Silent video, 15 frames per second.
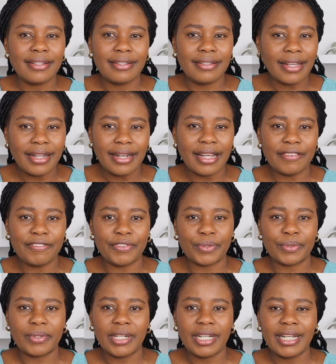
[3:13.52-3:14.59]
they love
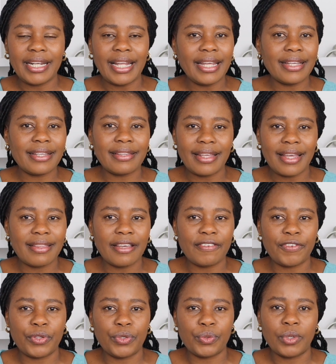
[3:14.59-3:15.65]
you, like they are there
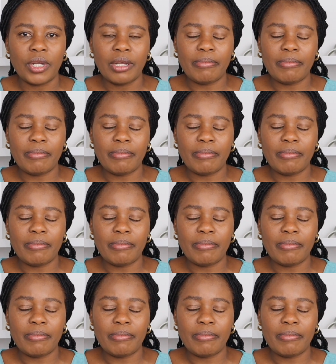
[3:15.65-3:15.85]
for you.